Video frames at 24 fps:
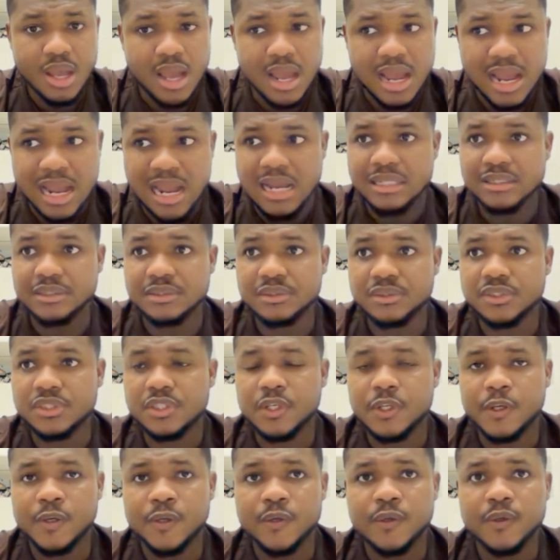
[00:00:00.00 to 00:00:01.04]
And
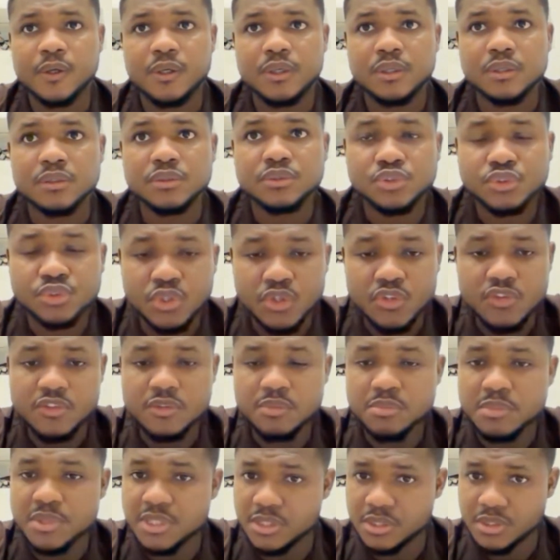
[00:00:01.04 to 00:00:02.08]

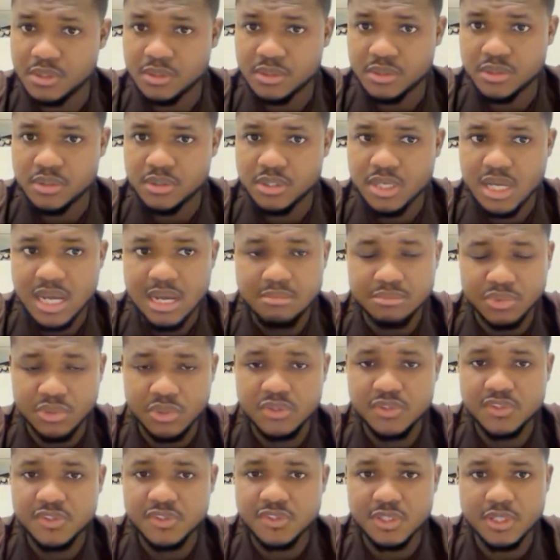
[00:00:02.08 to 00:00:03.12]
trust me, I'm
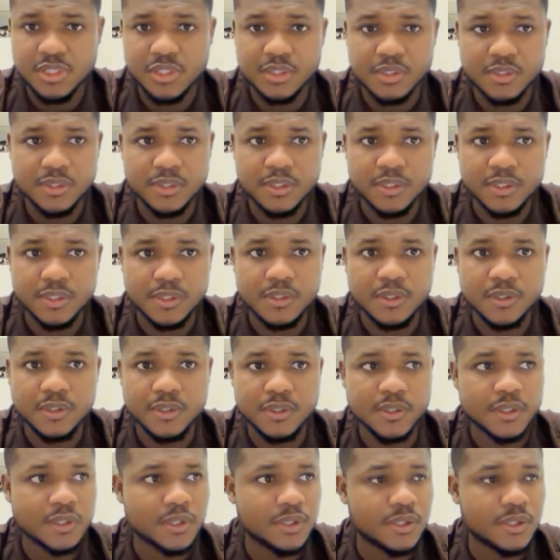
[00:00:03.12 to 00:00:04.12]
not I